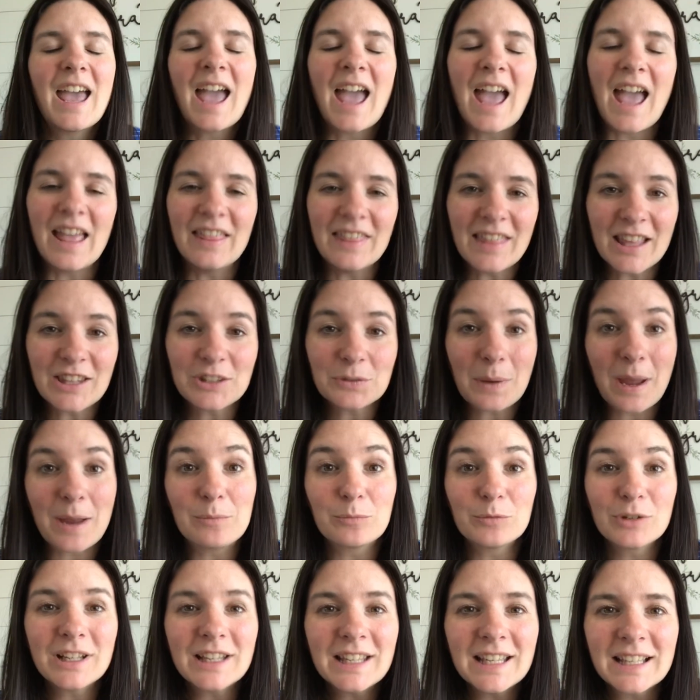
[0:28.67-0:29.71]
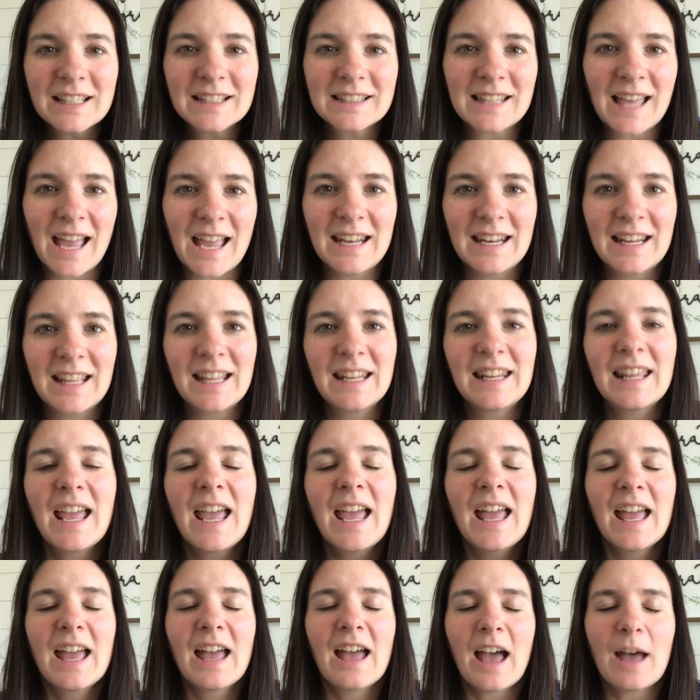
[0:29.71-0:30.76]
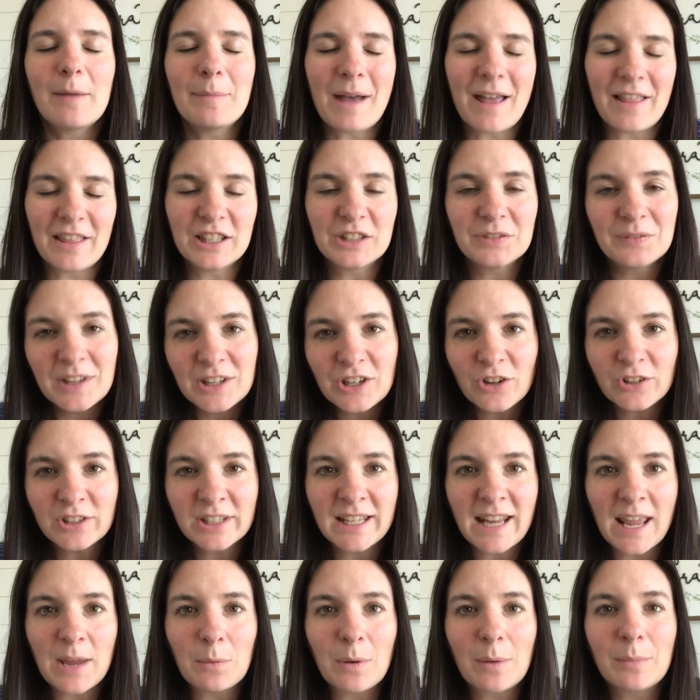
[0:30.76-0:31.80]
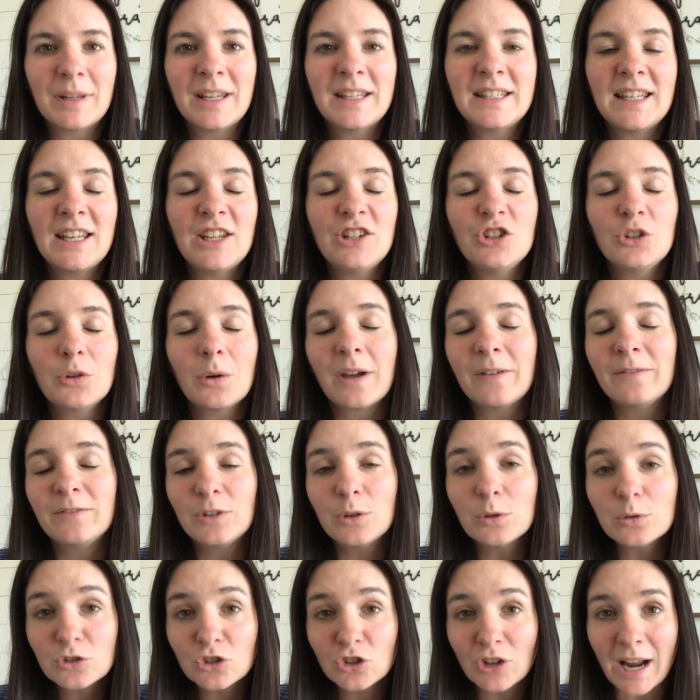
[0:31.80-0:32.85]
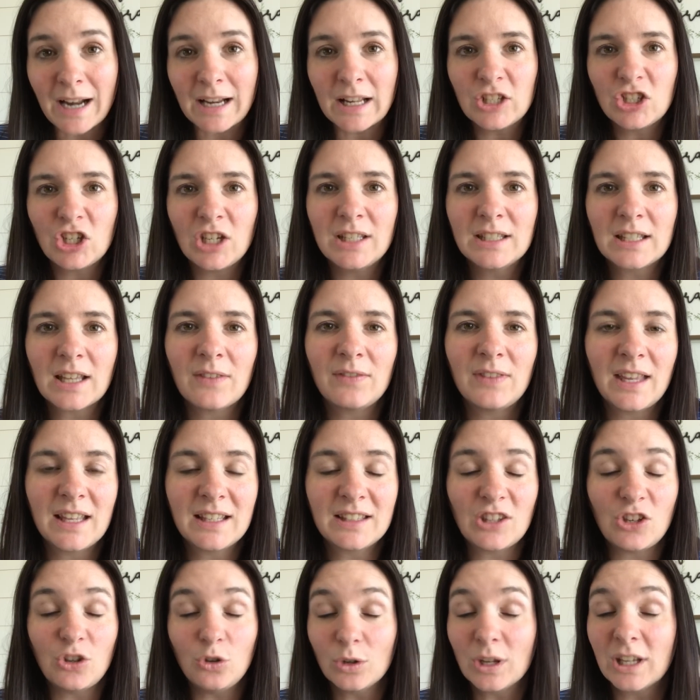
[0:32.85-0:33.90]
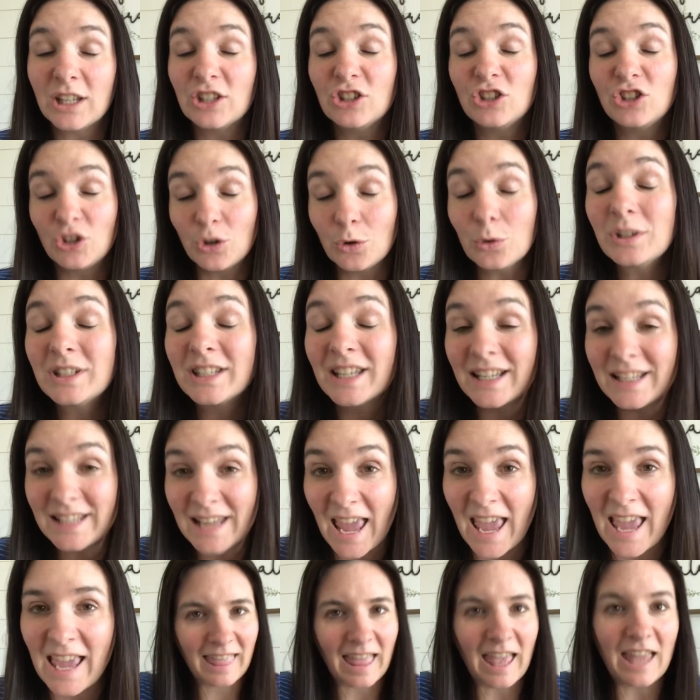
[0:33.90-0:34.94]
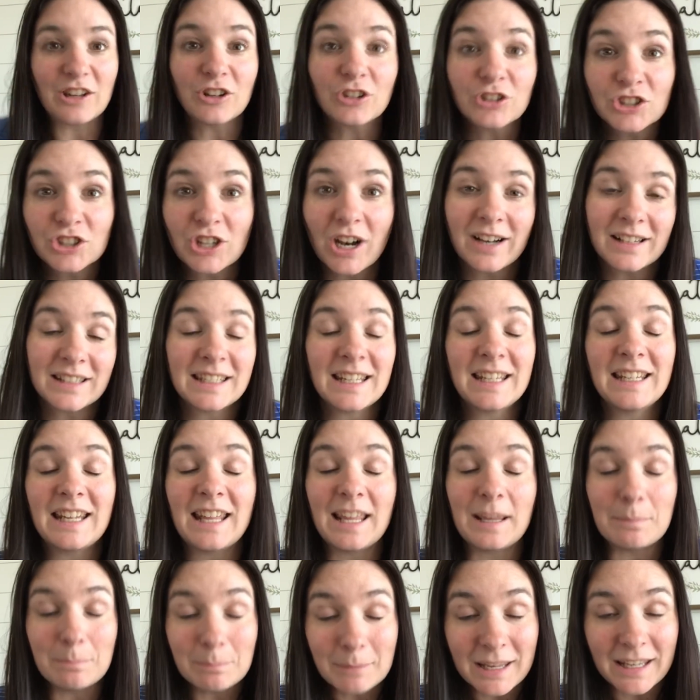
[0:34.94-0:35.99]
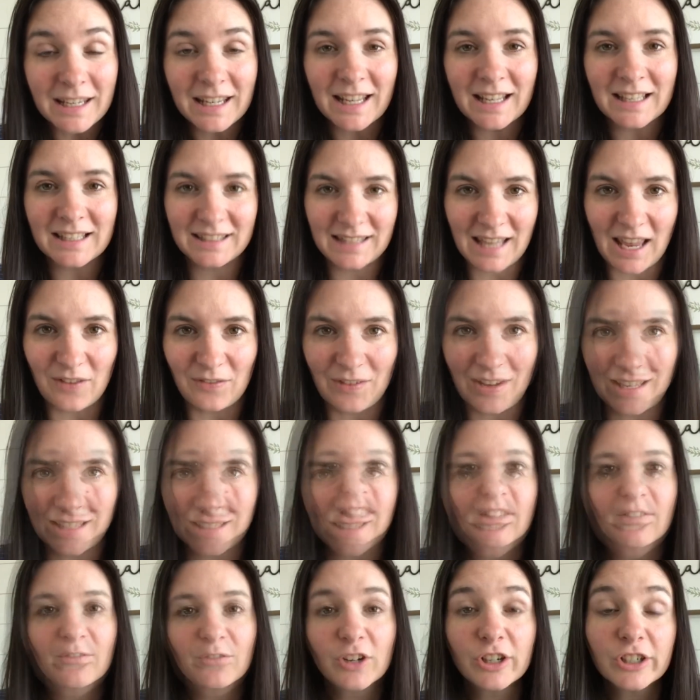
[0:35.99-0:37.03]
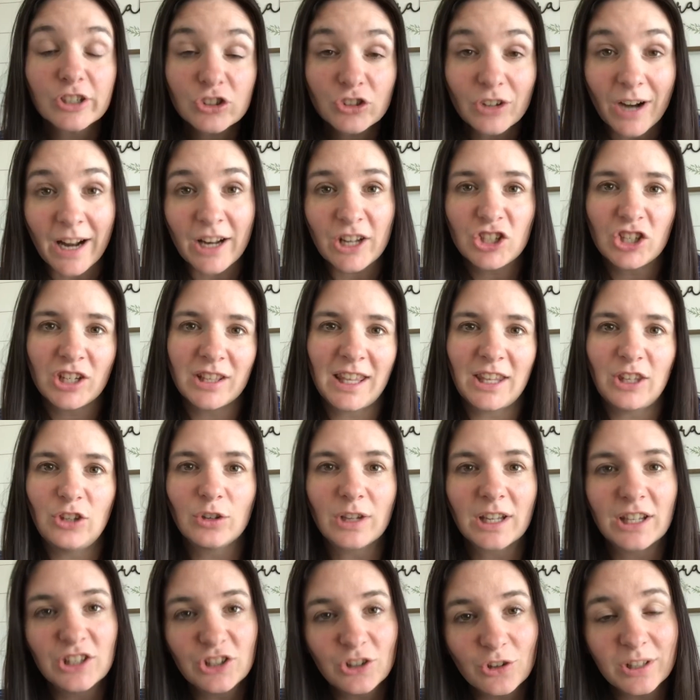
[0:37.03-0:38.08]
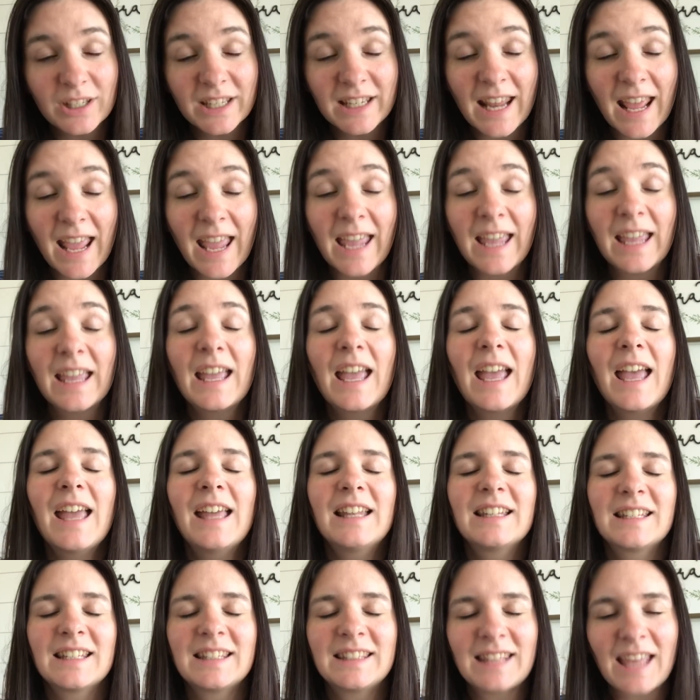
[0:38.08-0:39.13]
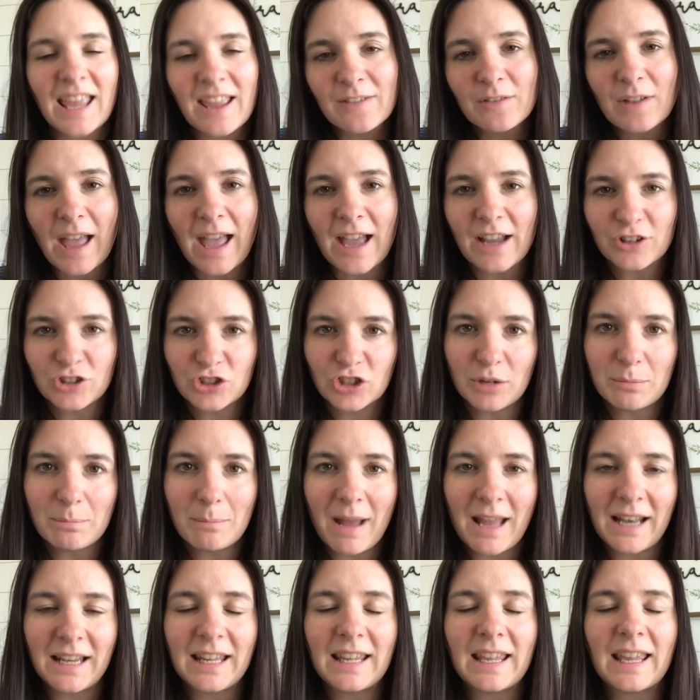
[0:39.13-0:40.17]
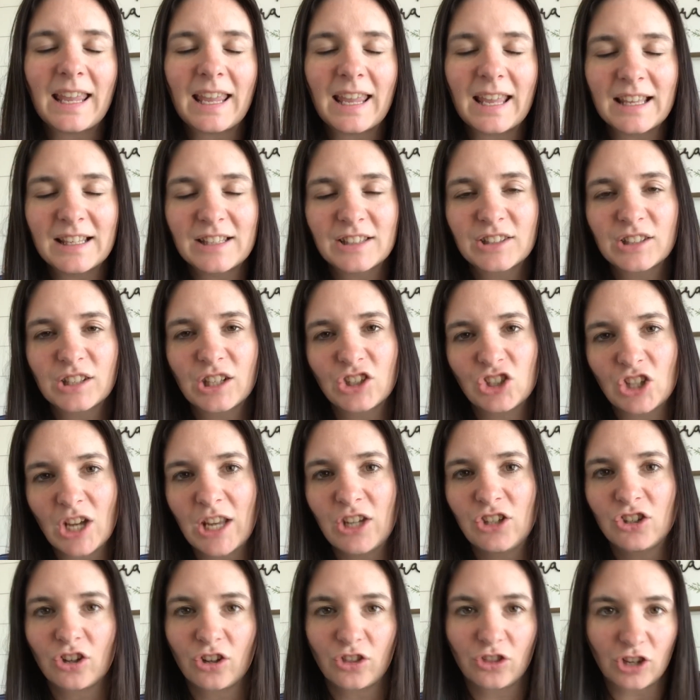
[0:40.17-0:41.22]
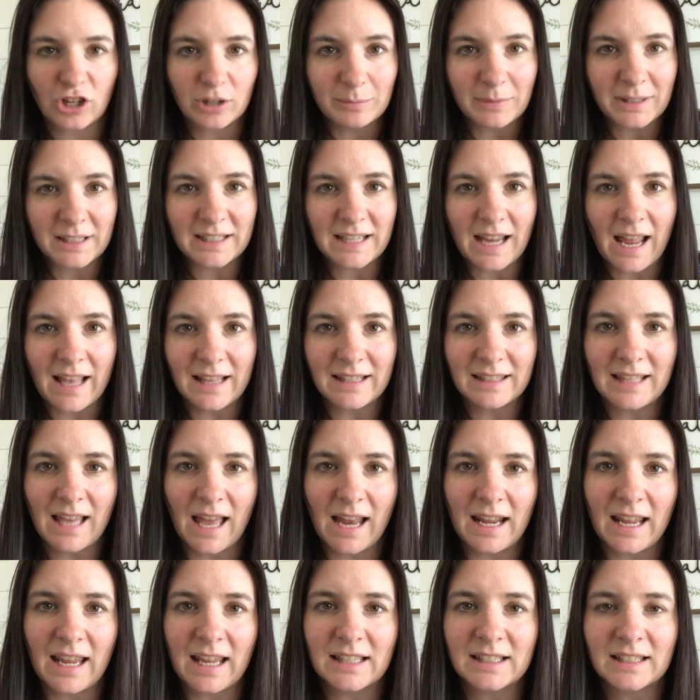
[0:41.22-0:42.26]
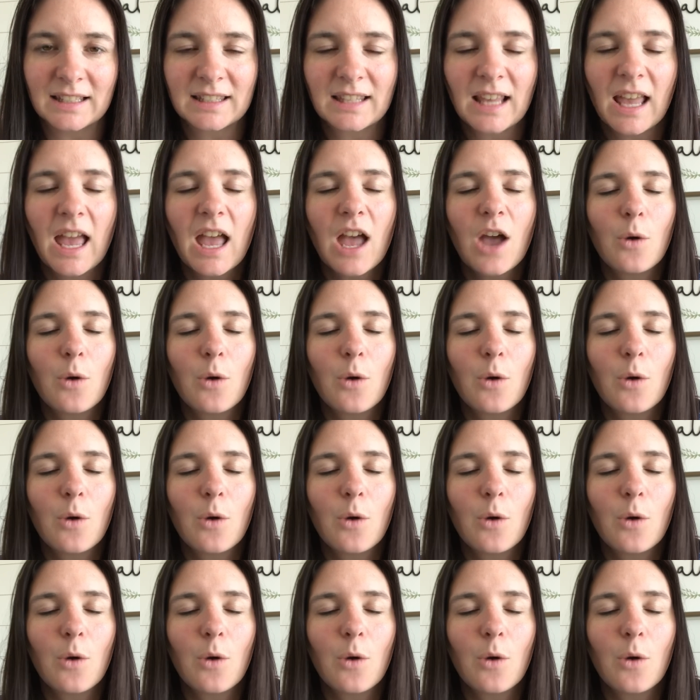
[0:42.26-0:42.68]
And that's why I'm really excited about this video today, where I'm going to teach you a few strategies of things that you can do today, and you'll start seeing immediate savings. The first strategy that you can do today to save extra money is to change your thermostat settings.